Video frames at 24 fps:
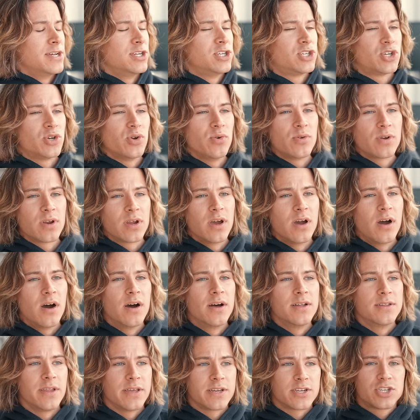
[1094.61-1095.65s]
shooting
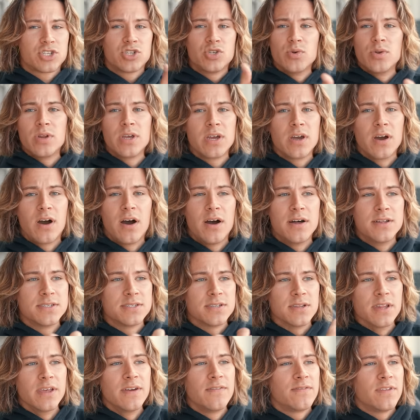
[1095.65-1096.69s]
gun, like shooting
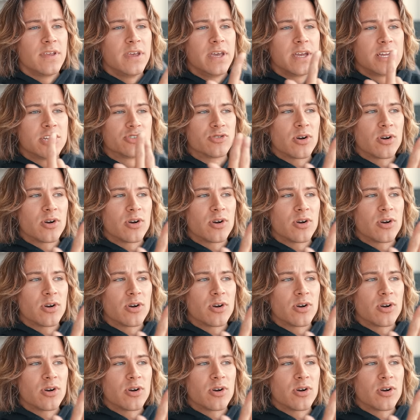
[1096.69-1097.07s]
guns, lifting,